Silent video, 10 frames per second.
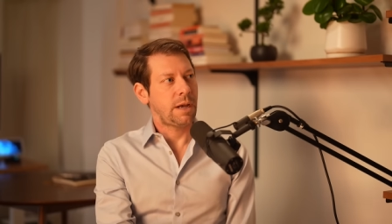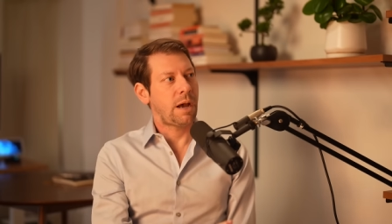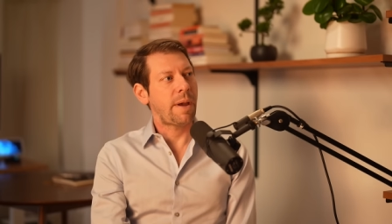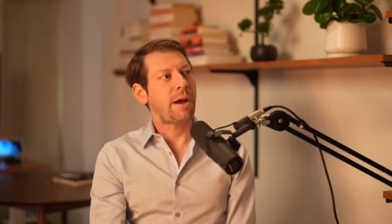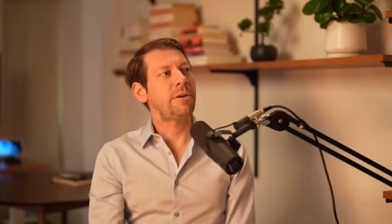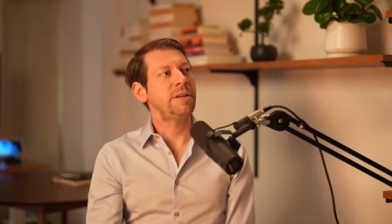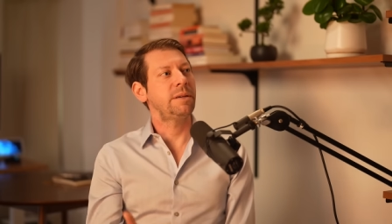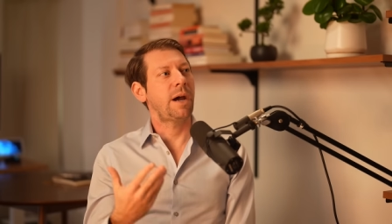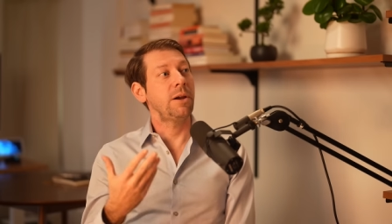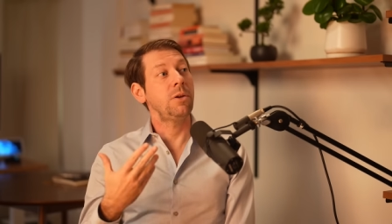a boundary is
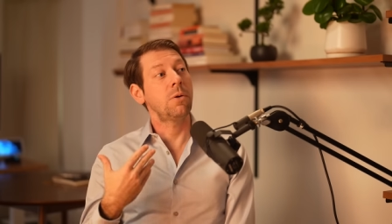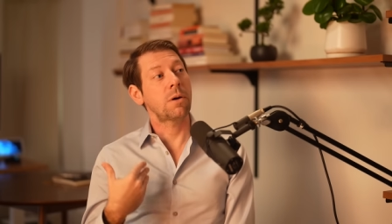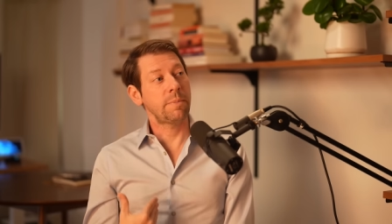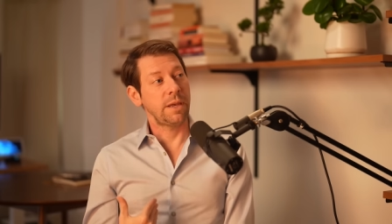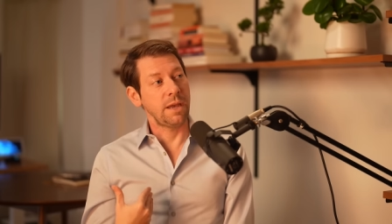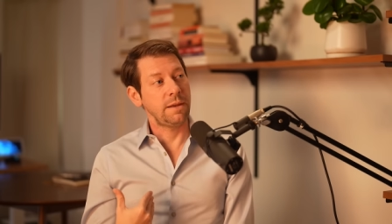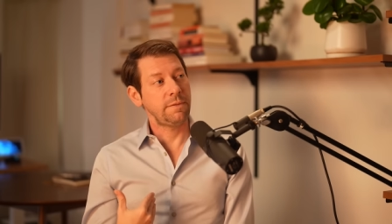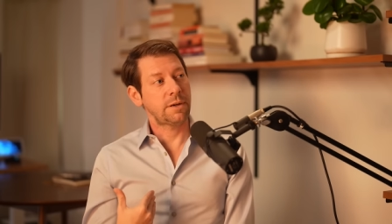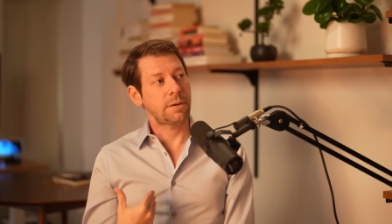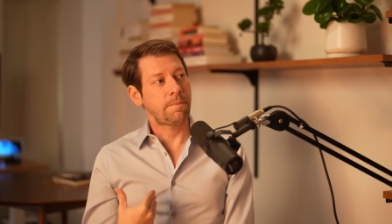about your
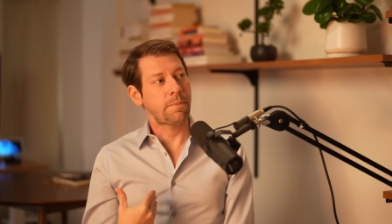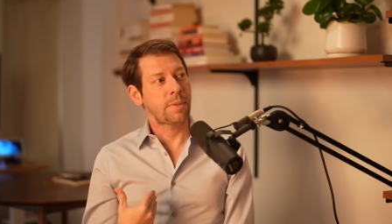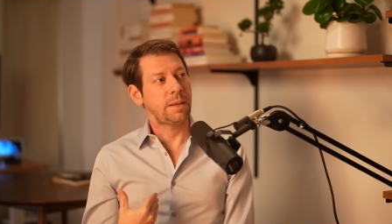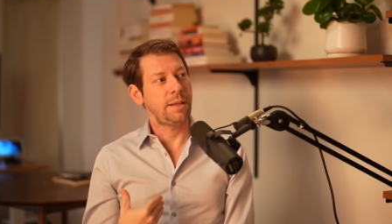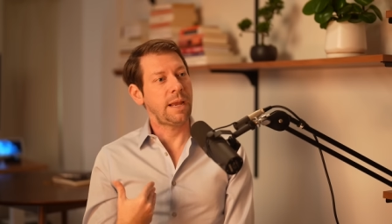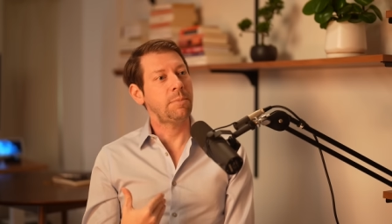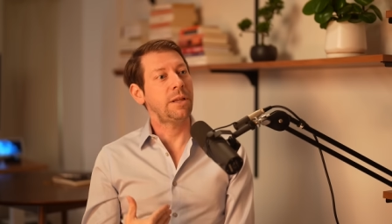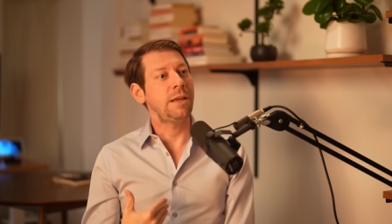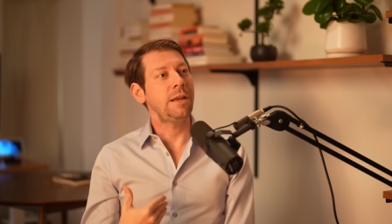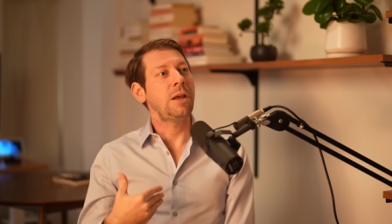behavior,
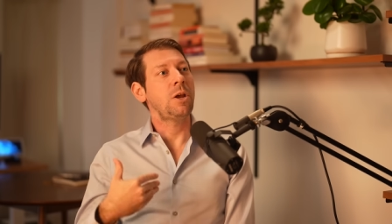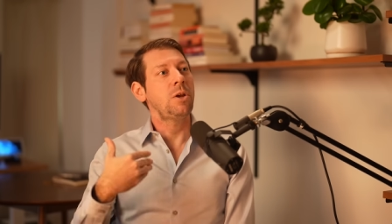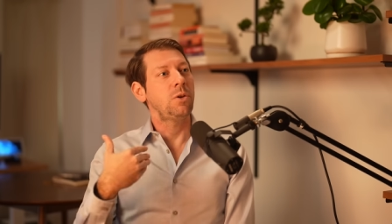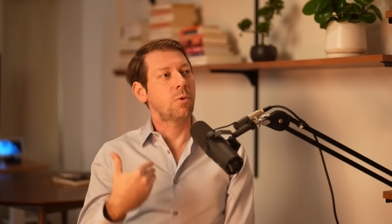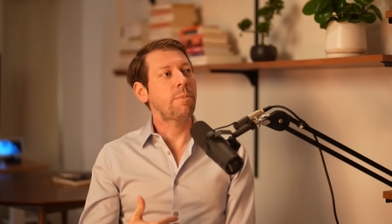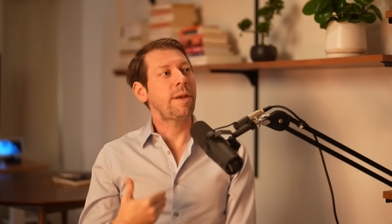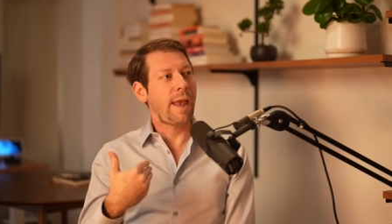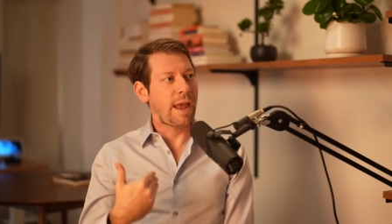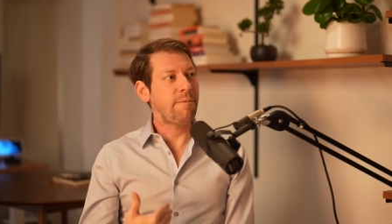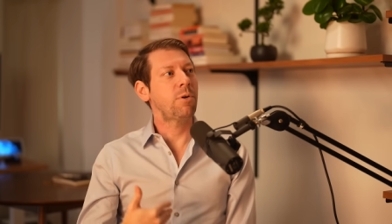namely, your
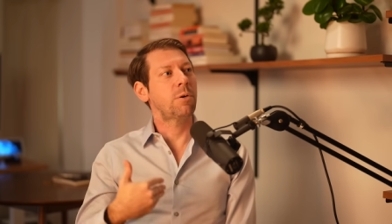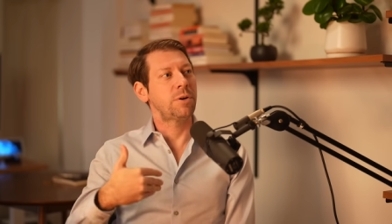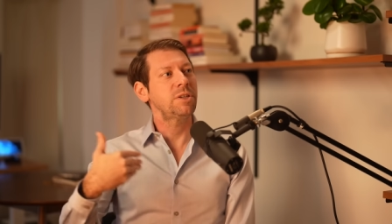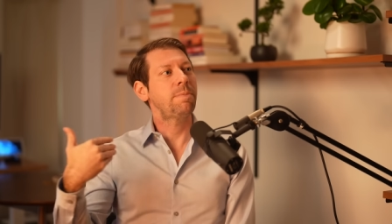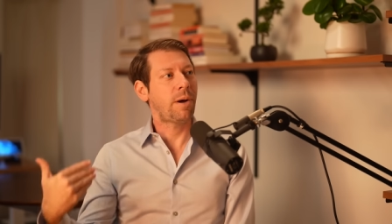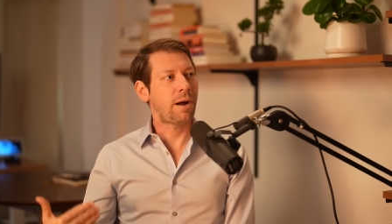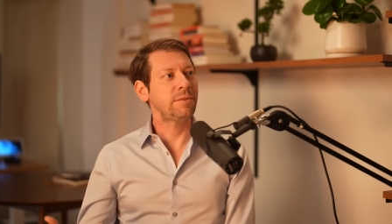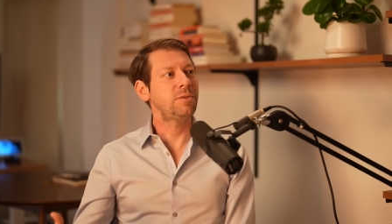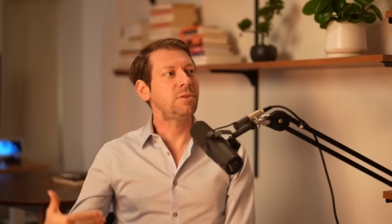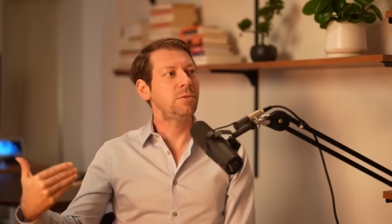behavioral
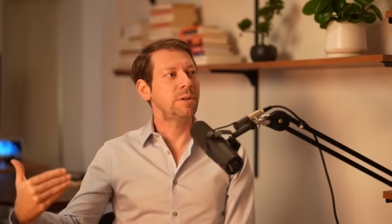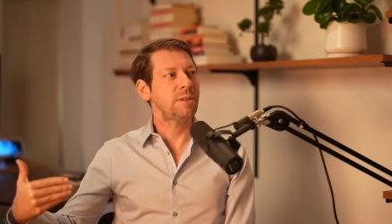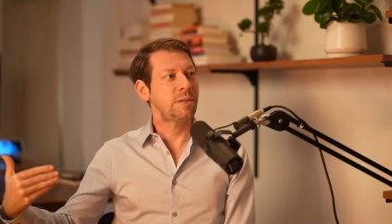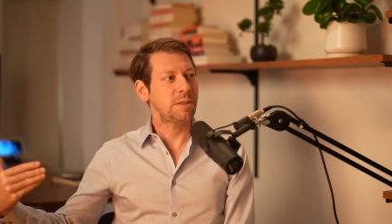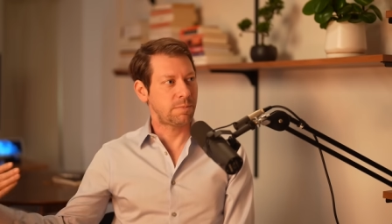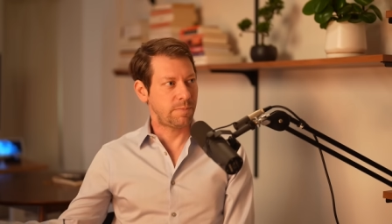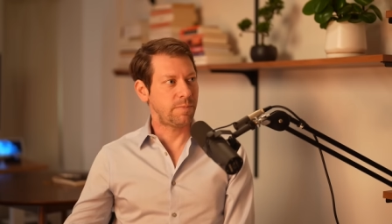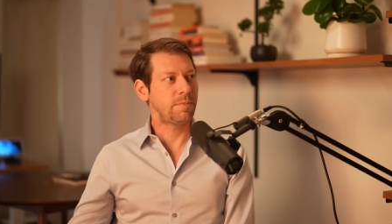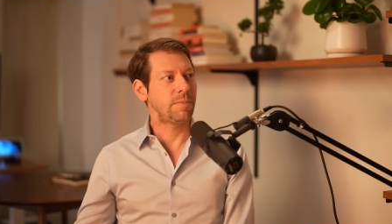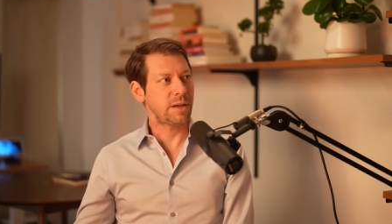response to a,
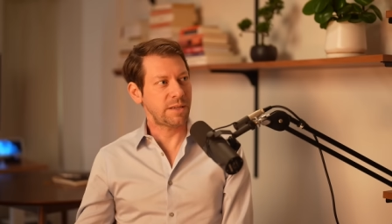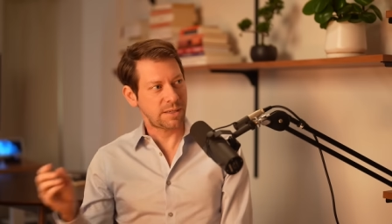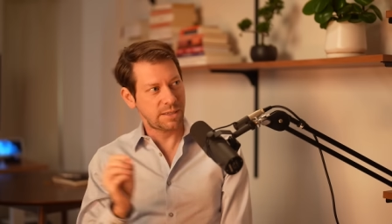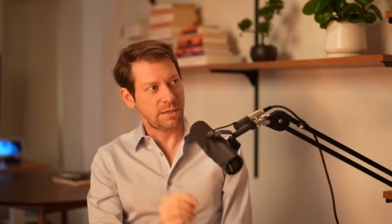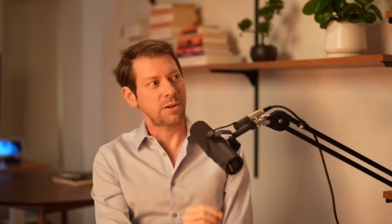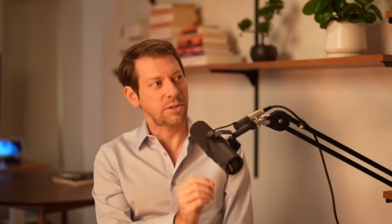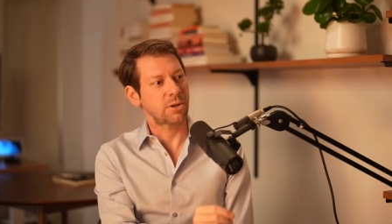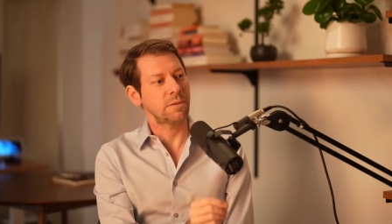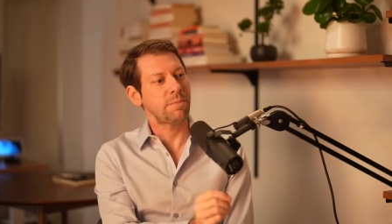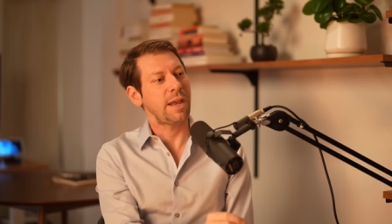a, a
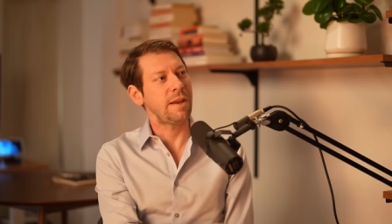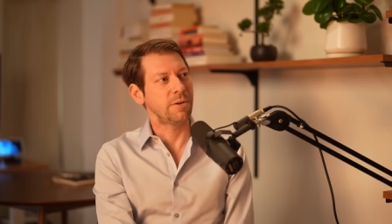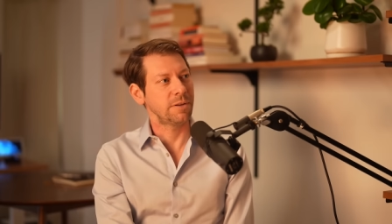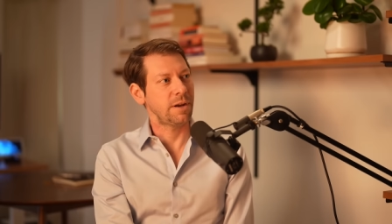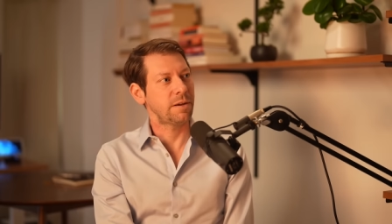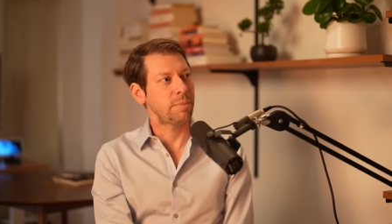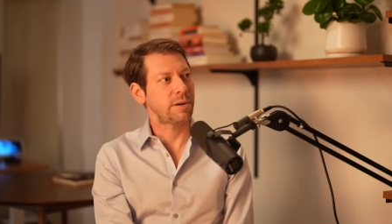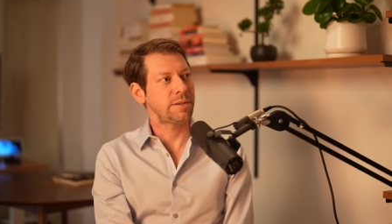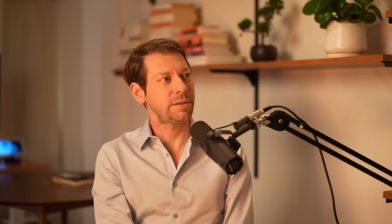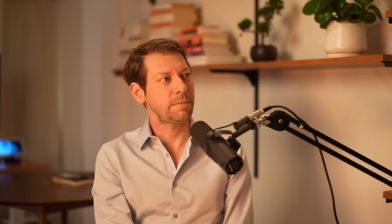certain behavior in the other
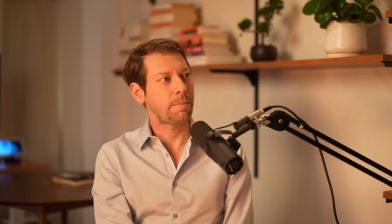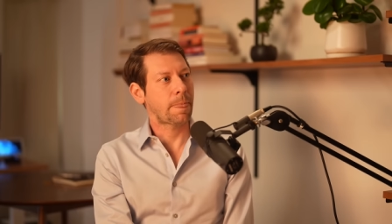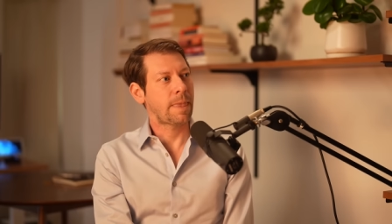person.